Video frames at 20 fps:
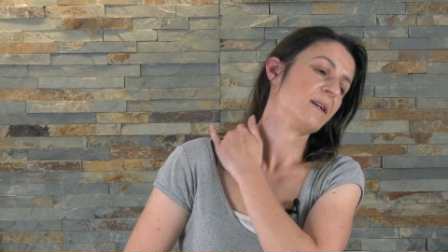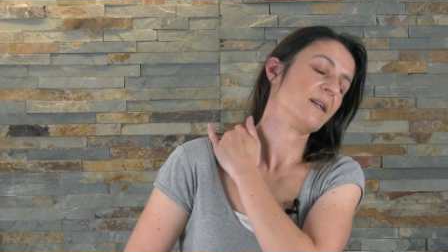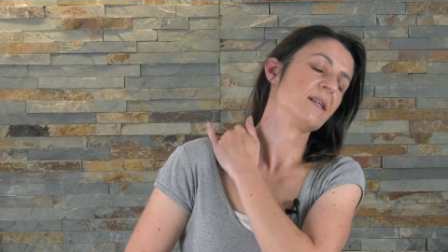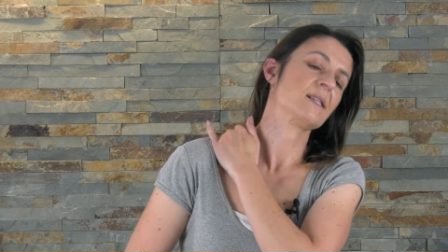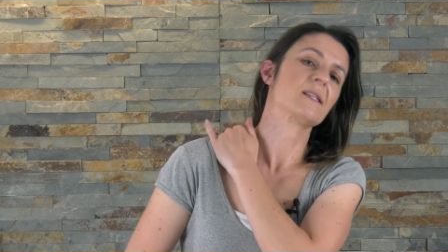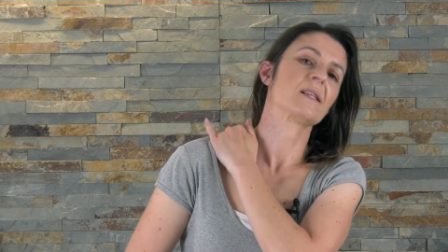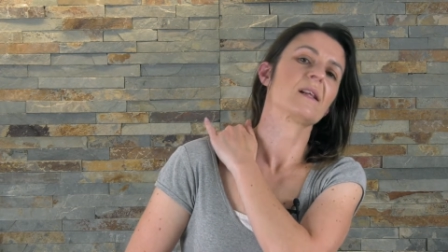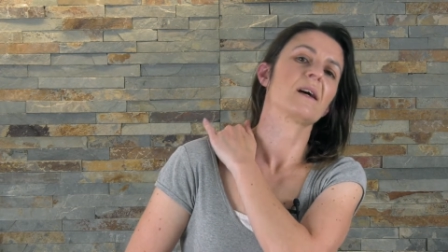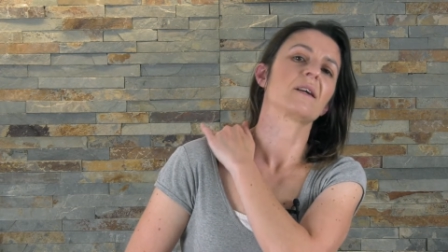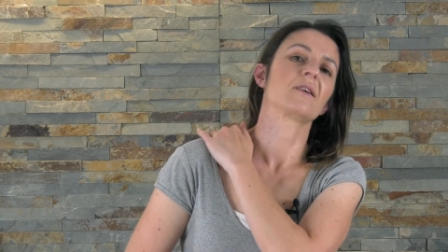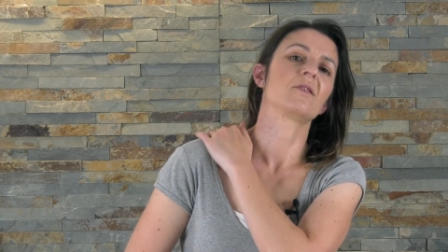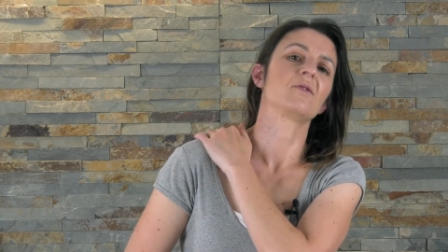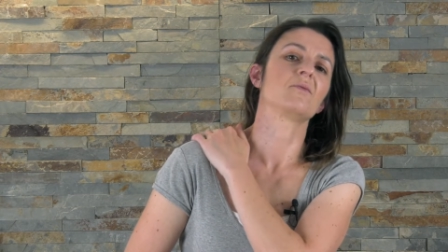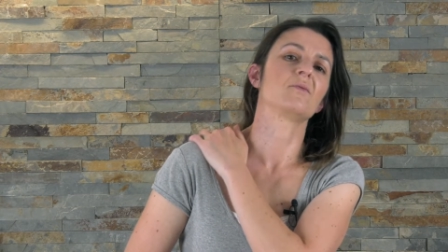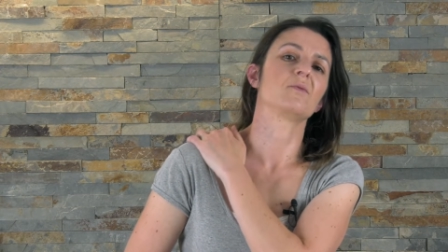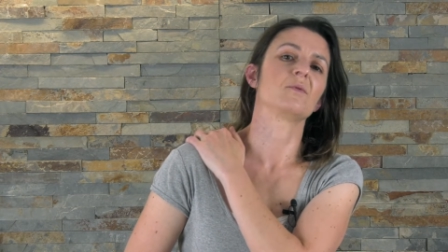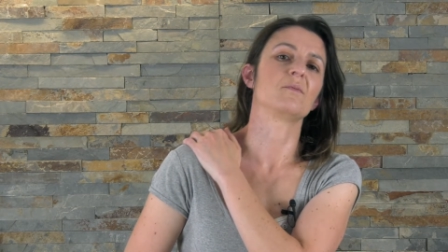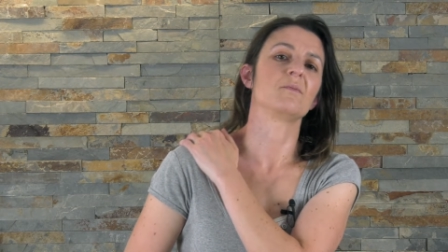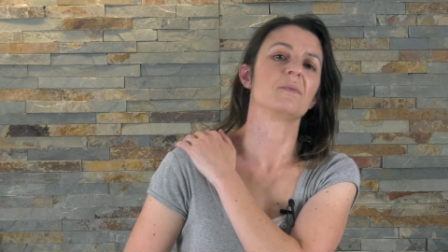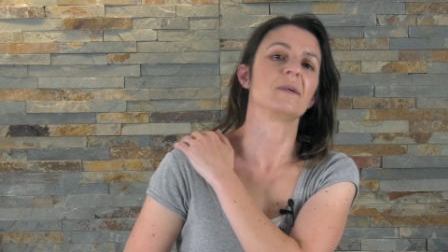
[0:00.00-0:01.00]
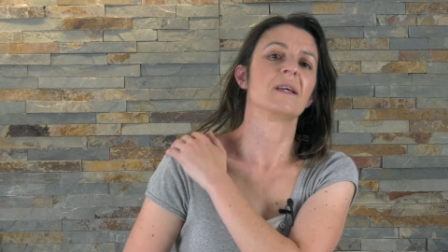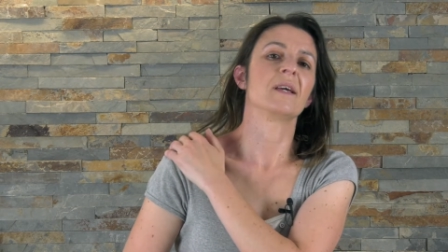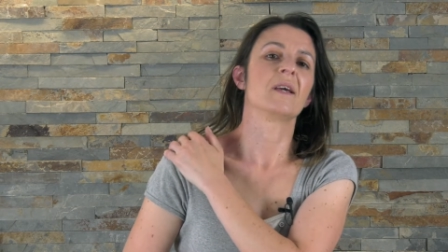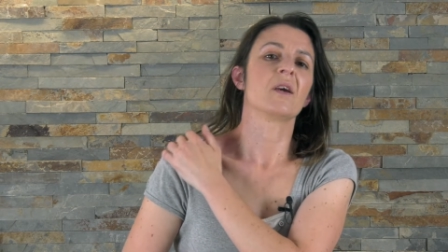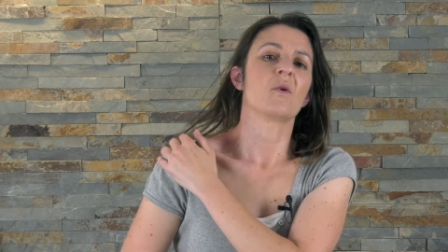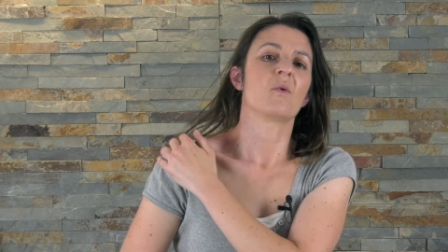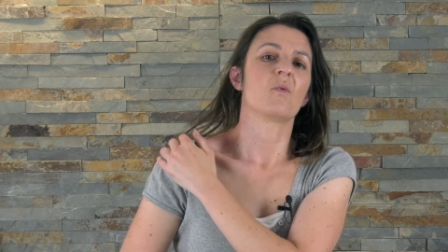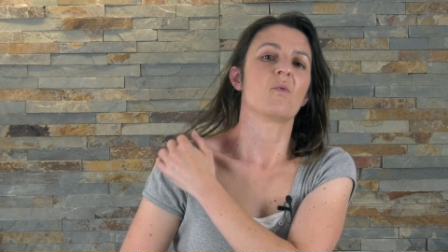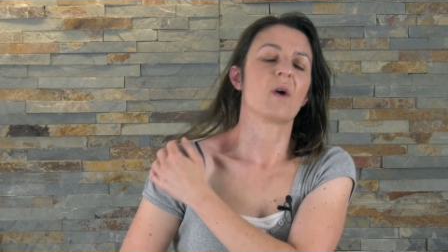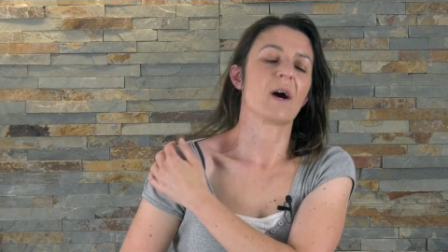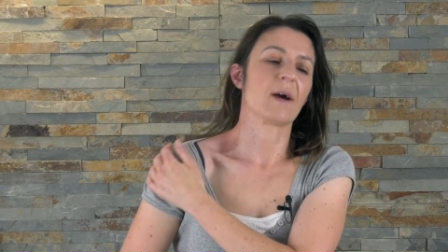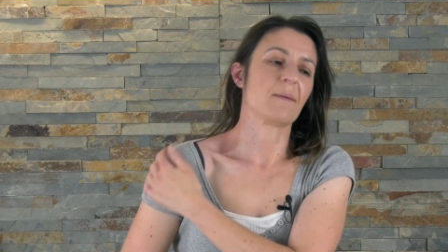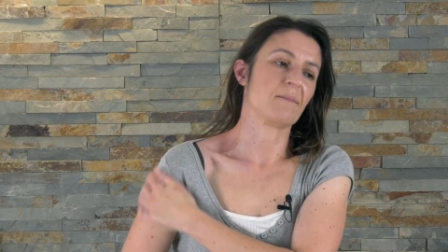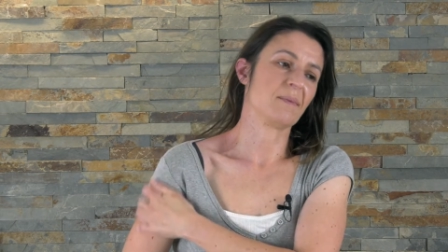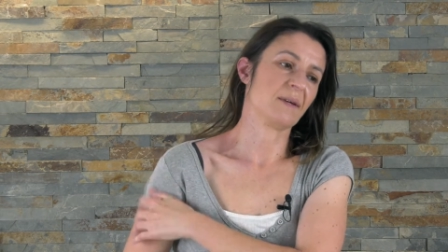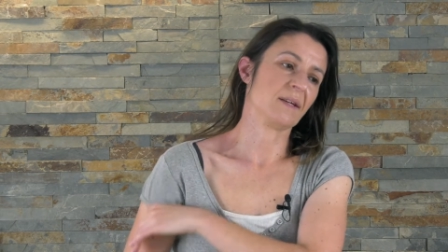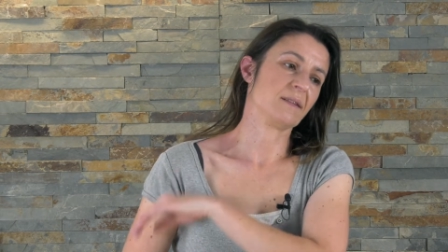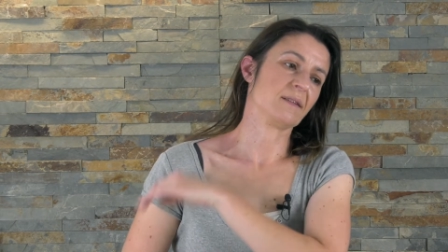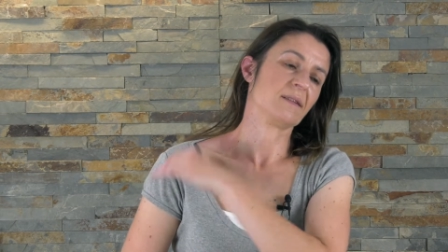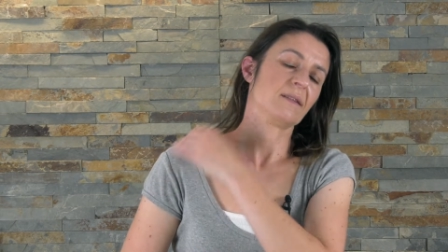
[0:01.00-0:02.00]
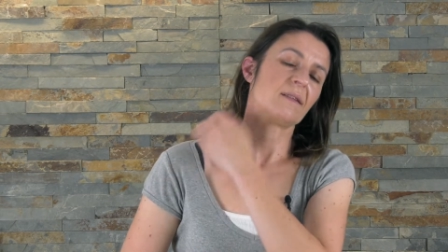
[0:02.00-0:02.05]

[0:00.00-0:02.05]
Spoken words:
It's like you would be wiping the